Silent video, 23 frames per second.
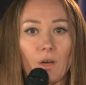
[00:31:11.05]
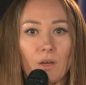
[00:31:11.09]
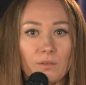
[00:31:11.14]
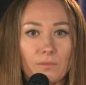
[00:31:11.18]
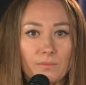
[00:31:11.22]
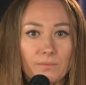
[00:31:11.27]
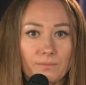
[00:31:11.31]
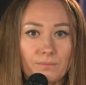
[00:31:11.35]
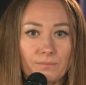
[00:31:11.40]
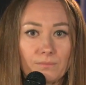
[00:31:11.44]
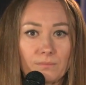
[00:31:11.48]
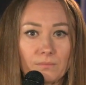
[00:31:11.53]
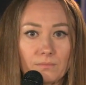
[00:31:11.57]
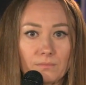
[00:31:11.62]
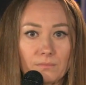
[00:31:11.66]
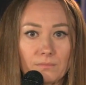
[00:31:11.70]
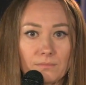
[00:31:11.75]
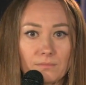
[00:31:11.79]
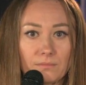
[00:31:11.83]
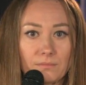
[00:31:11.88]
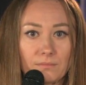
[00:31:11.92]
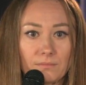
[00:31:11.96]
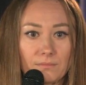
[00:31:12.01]
It will not
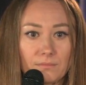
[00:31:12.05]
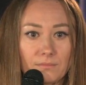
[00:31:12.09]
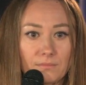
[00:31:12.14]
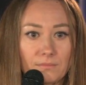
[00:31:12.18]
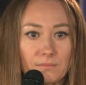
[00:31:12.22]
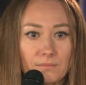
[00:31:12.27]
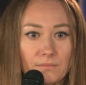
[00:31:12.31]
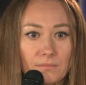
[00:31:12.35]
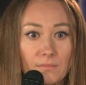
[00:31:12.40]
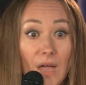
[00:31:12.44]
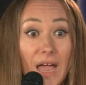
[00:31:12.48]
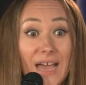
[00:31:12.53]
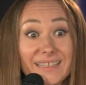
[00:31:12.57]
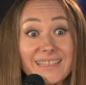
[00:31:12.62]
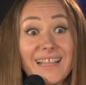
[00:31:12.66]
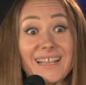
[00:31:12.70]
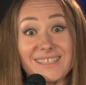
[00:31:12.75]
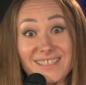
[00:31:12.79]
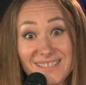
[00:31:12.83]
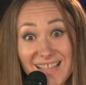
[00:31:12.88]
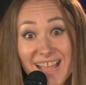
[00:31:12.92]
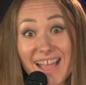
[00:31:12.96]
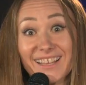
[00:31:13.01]
just be
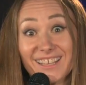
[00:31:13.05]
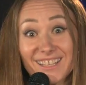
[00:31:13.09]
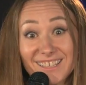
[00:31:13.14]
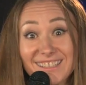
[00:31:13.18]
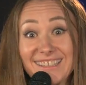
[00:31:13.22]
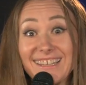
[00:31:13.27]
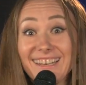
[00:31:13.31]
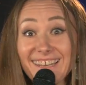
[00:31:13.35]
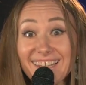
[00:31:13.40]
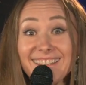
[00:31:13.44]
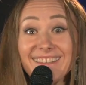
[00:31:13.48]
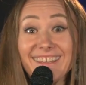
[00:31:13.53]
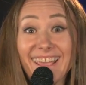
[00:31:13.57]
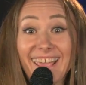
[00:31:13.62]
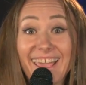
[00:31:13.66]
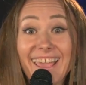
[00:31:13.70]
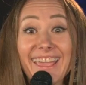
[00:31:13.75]
for a second.